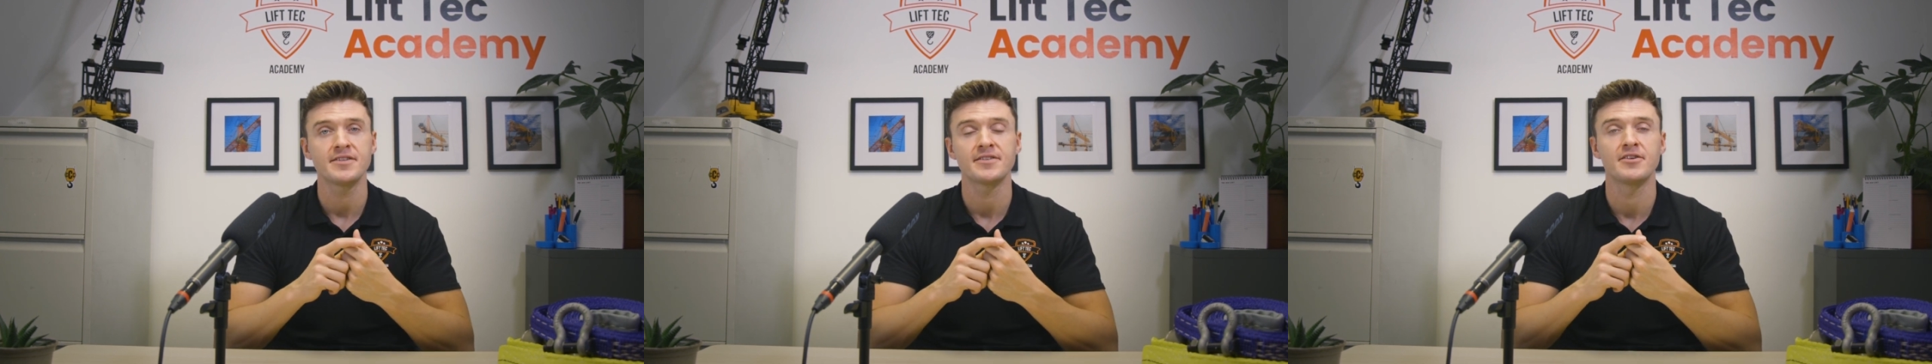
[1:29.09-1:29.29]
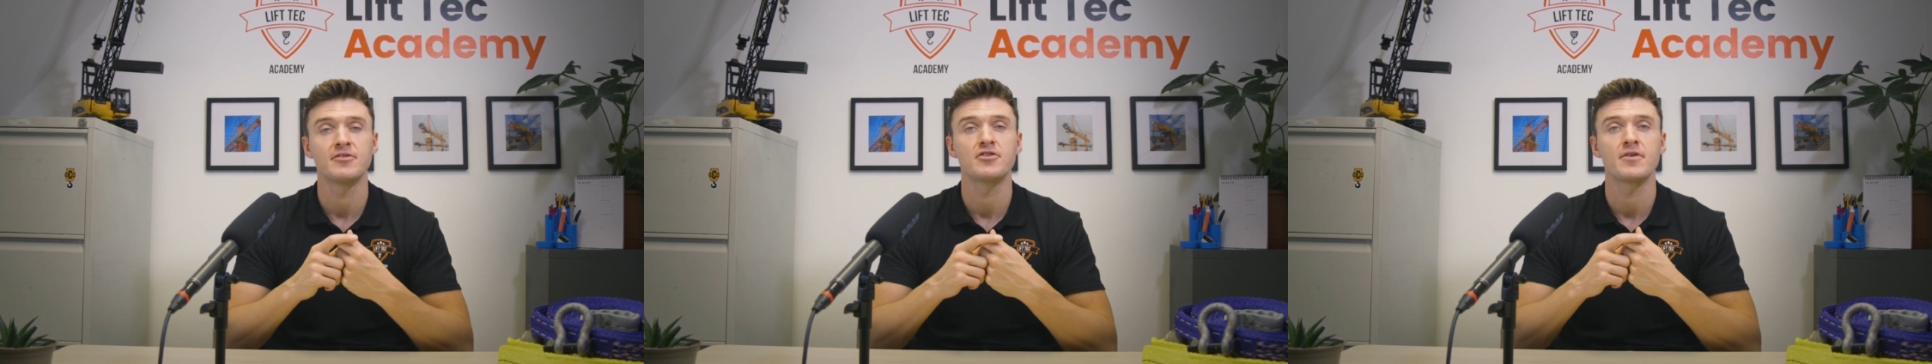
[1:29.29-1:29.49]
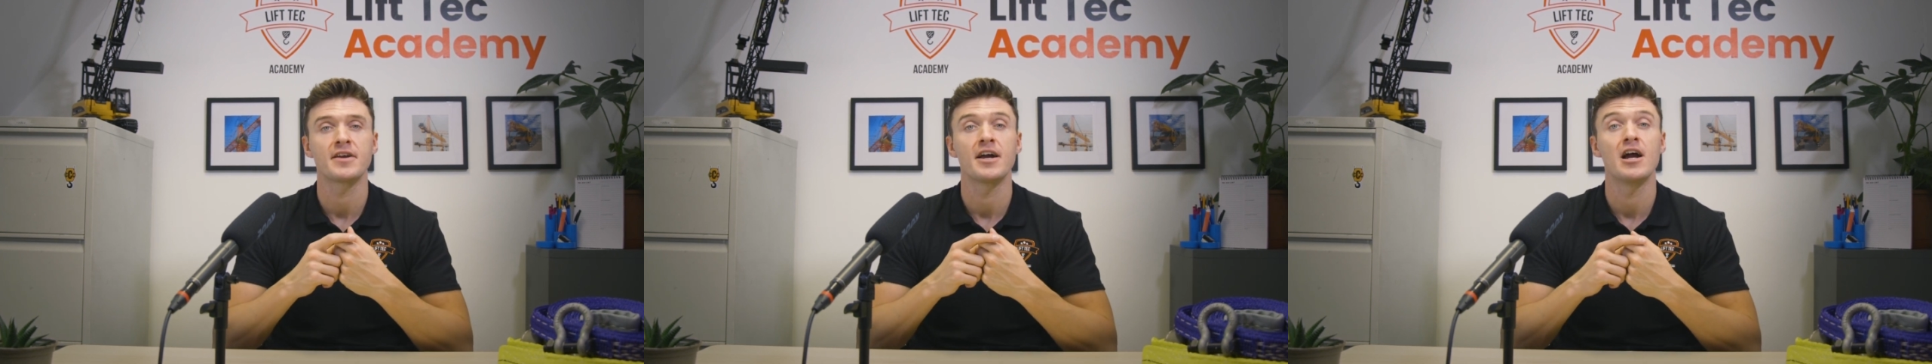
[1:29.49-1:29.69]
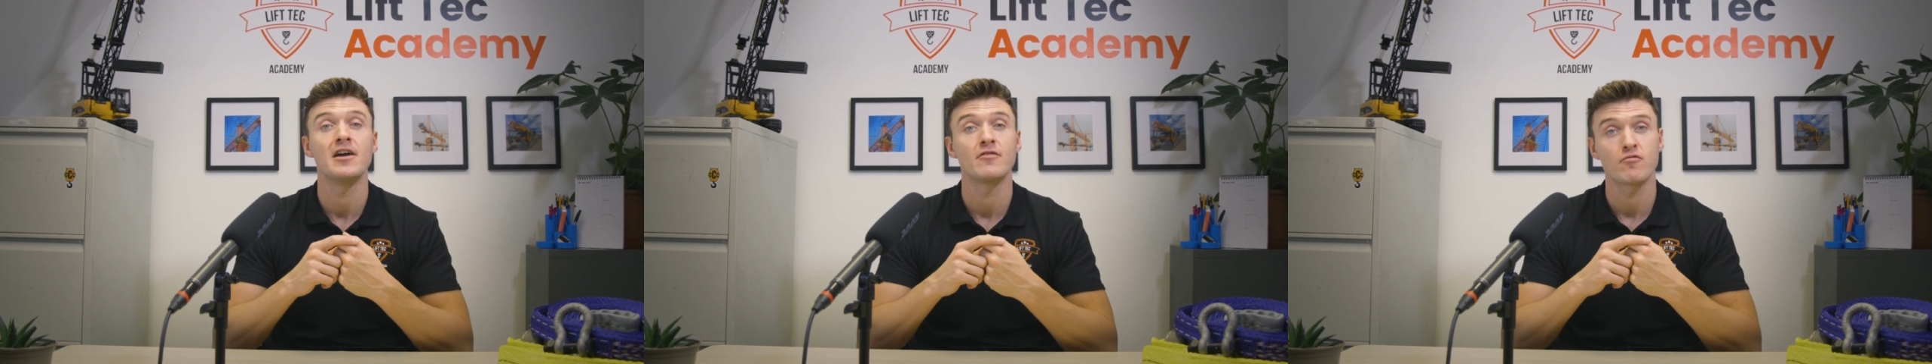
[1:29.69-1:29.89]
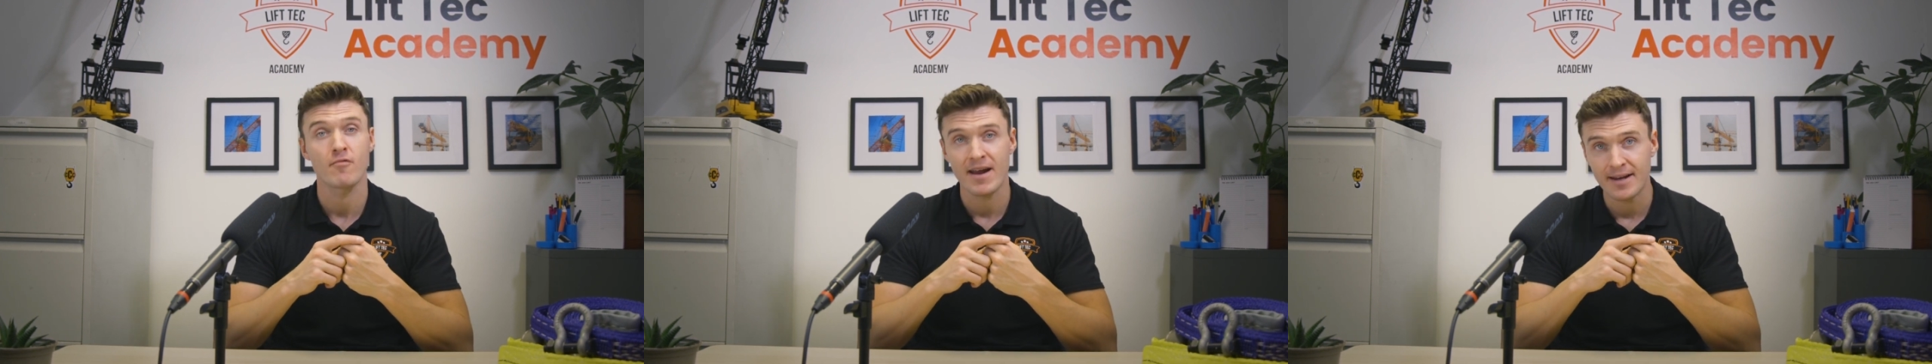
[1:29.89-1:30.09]
so you're doing it
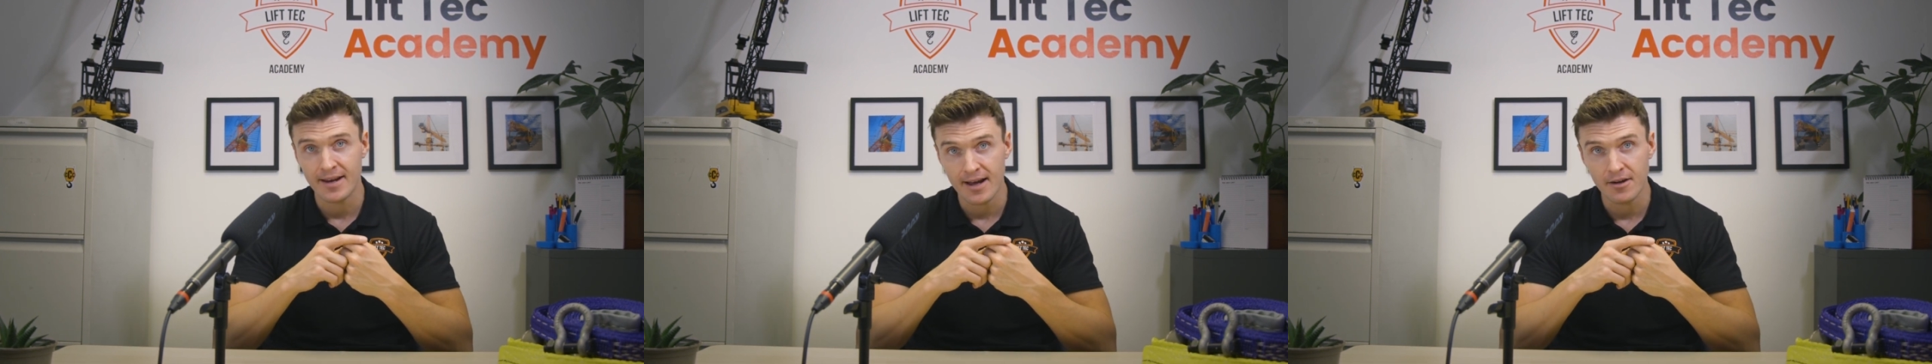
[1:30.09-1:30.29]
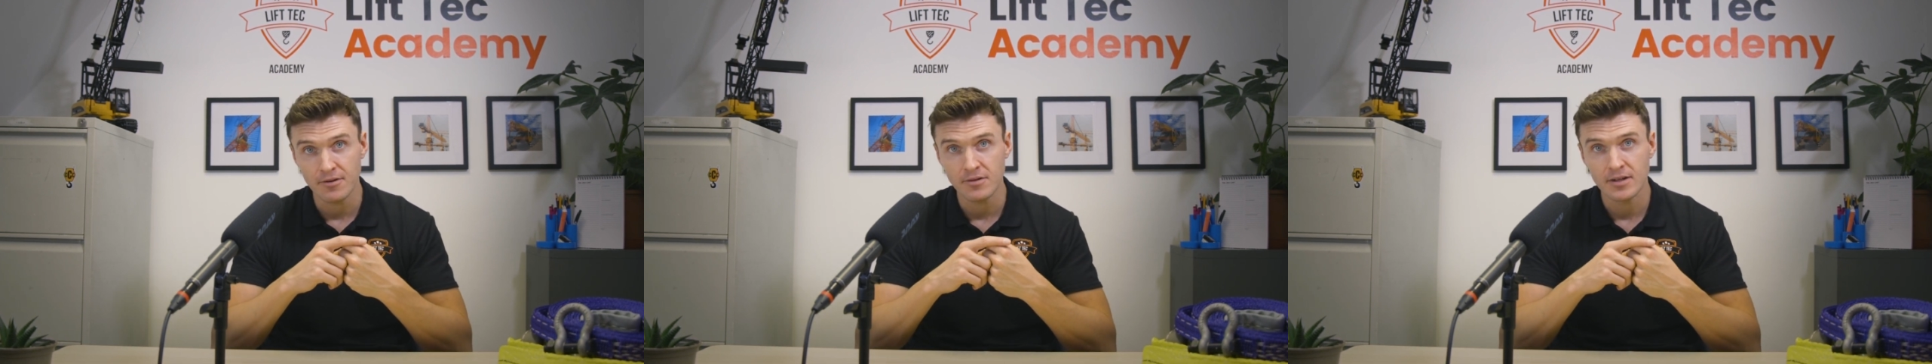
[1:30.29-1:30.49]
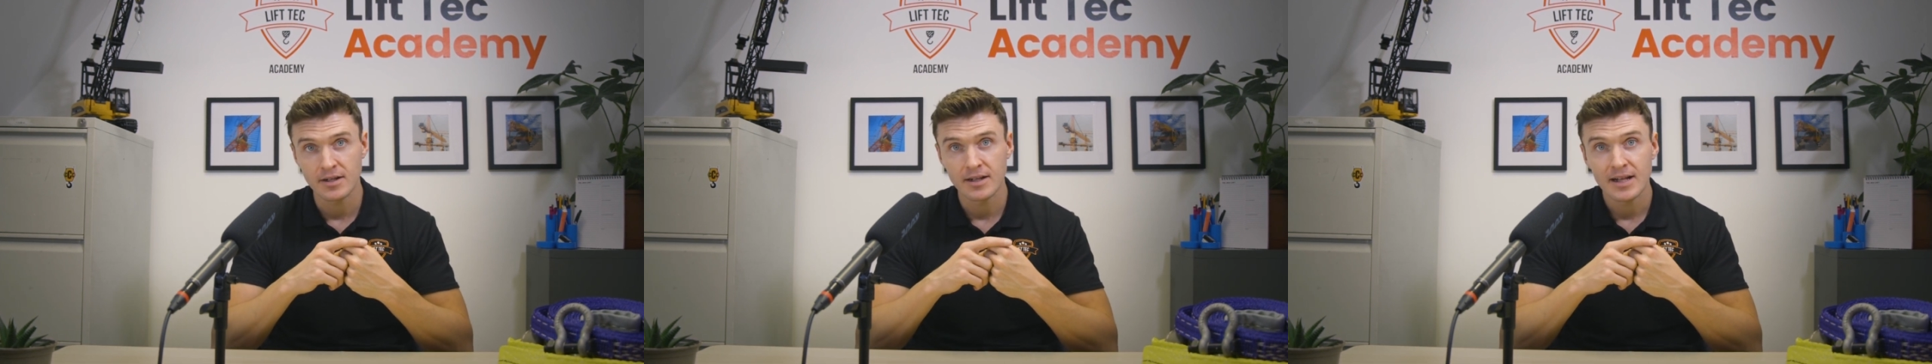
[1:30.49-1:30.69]
over radio,